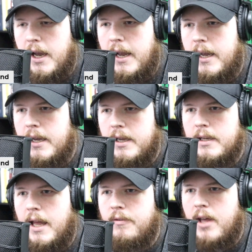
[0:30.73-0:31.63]

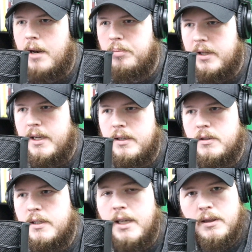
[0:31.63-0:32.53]
And I've got a plan
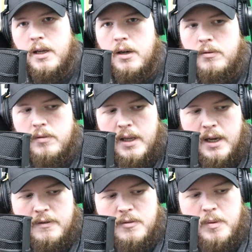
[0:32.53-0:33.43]
to get there,
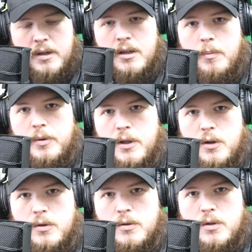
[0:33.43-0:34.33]
and I've spent a couple
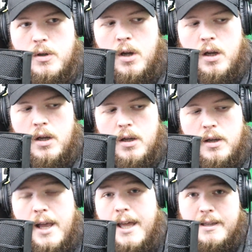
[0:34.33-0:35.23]
years
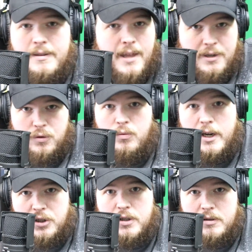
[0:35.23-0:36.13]
headed that
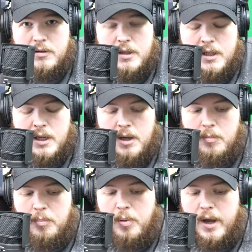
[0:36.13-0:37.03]
direction,
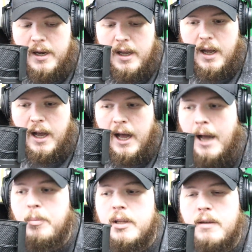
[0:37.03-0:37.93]
but
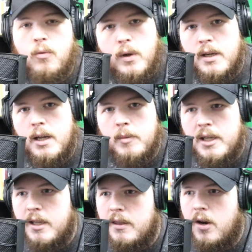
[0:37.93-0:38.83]
I believe one day I'm going
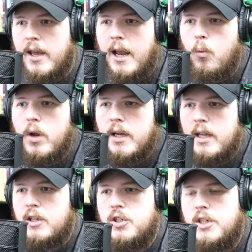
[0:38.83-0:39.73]
to get there, and I want to
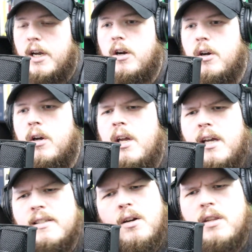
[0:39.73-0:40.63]
kind of share,
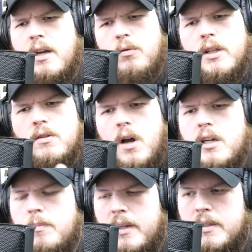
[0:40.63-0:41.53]
because I don't think I've really
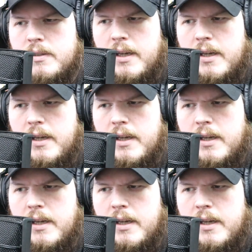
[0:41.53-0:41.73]
talked about this, like